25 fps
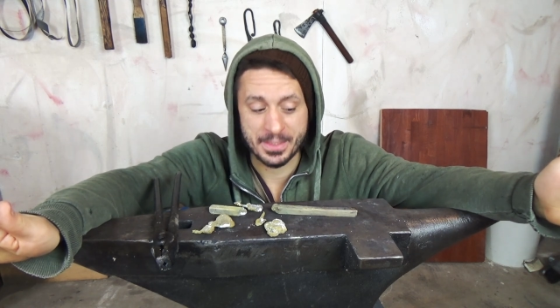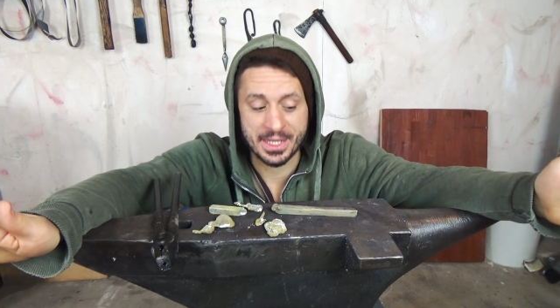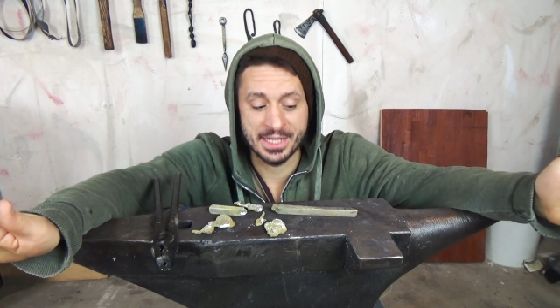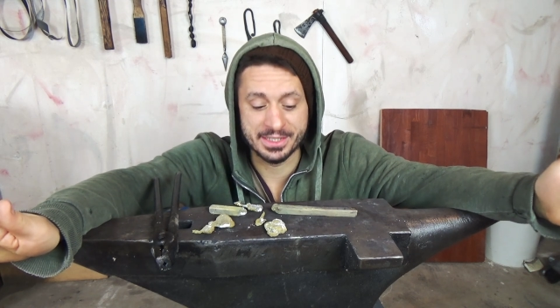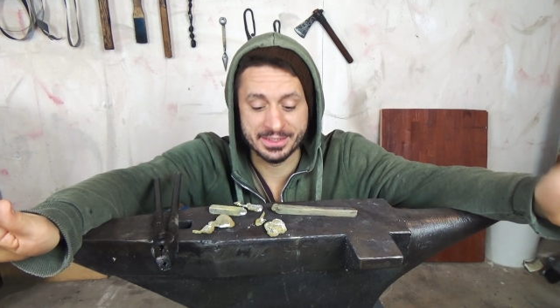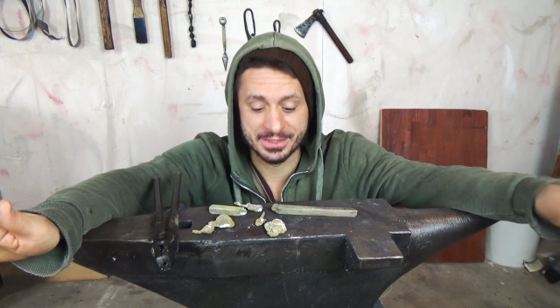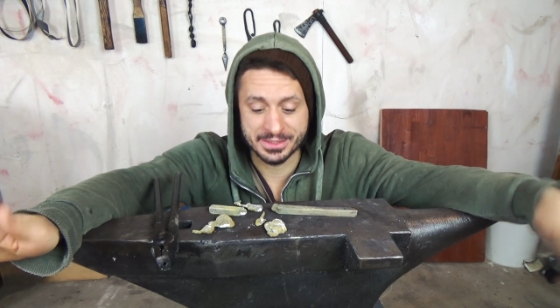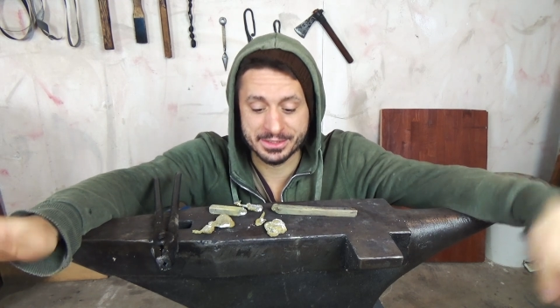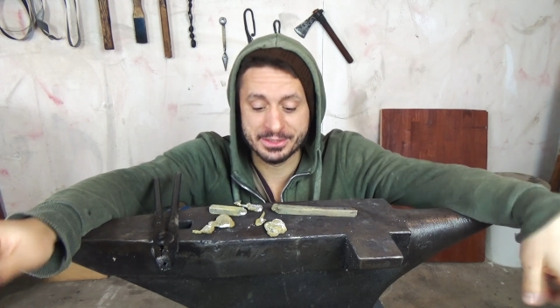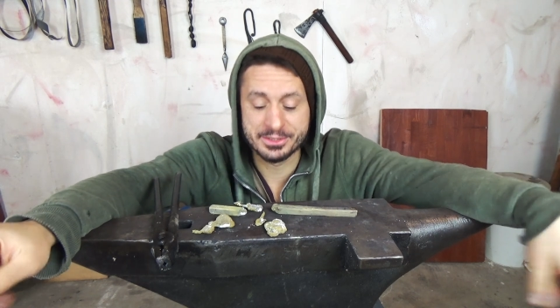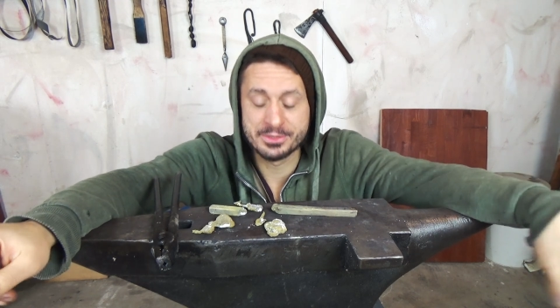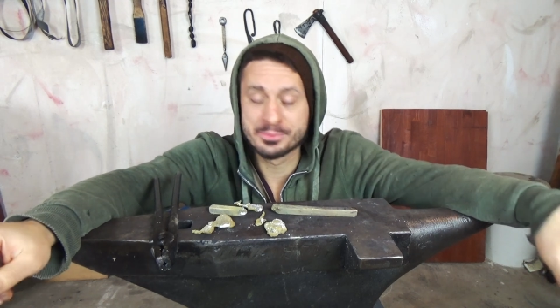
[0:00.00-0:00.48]

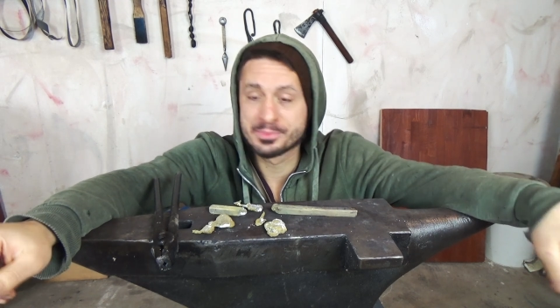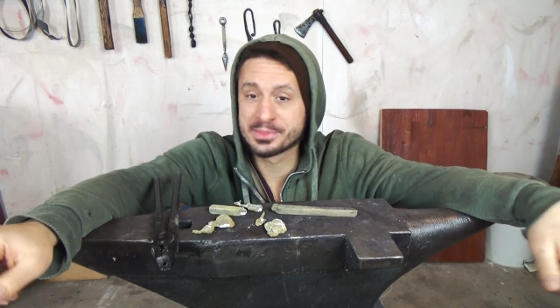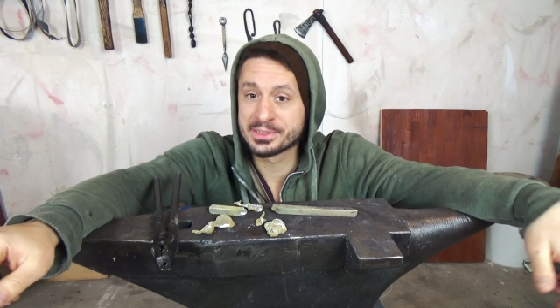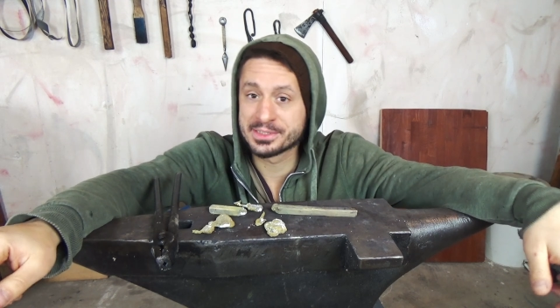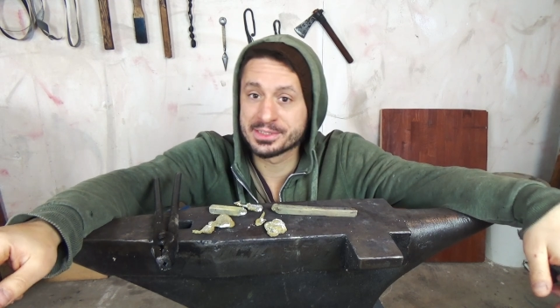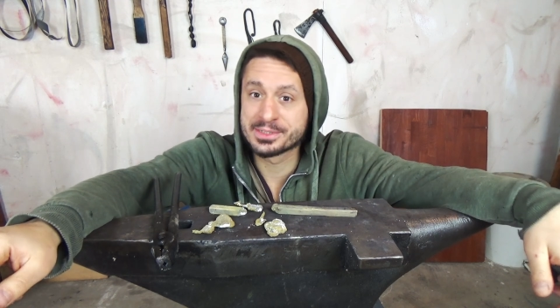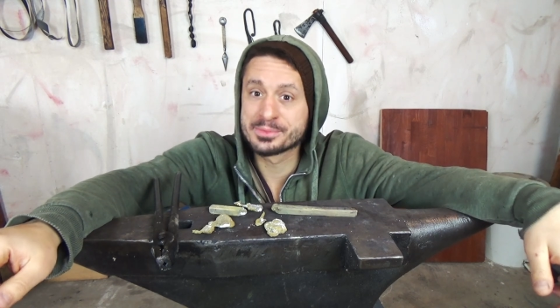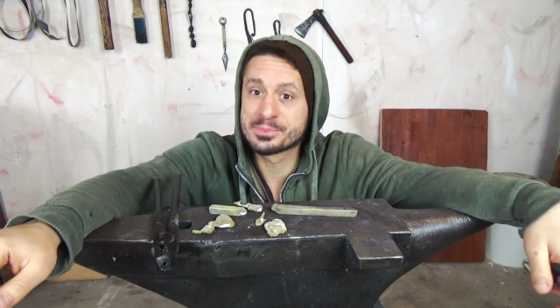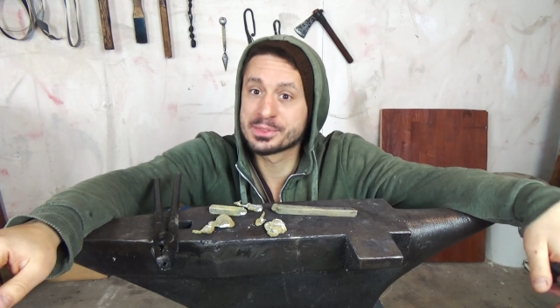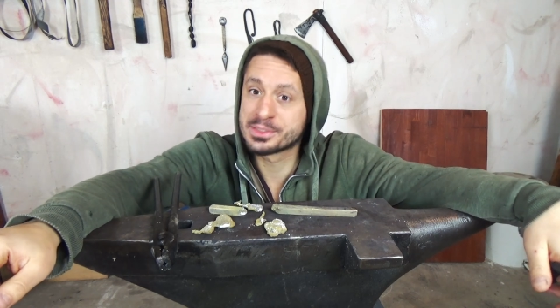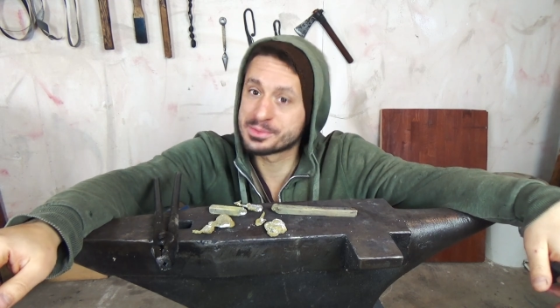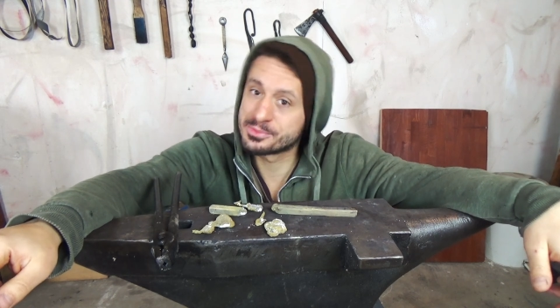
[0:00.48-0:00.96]
I need to
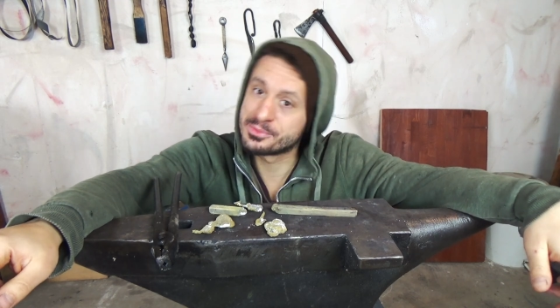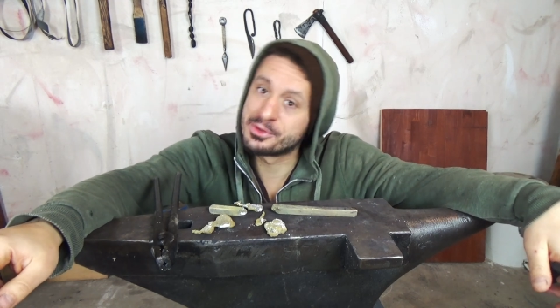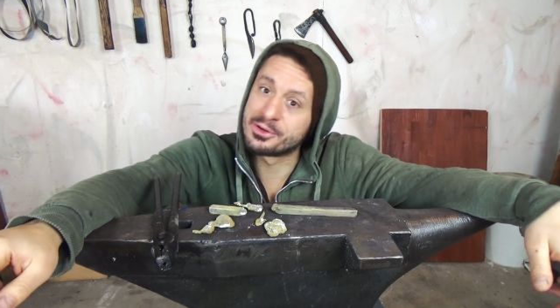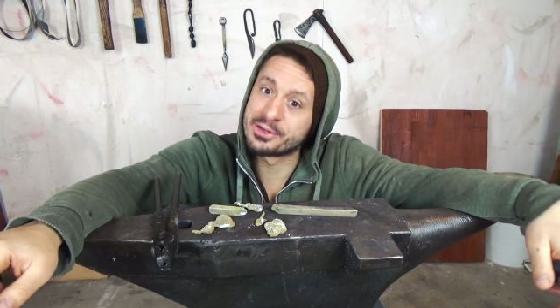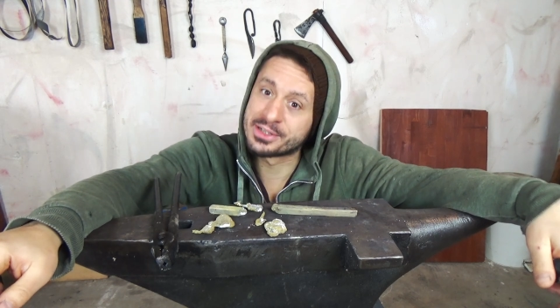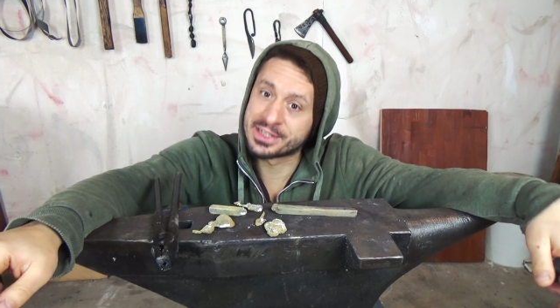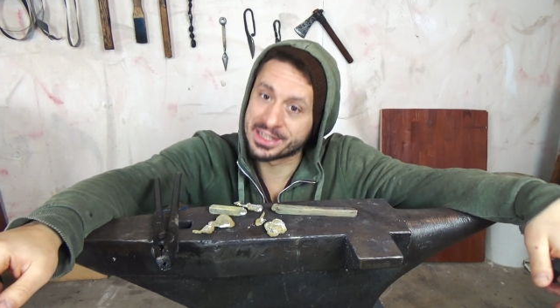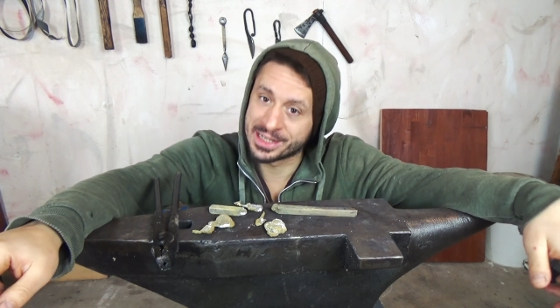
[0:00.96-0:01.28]
be a bit more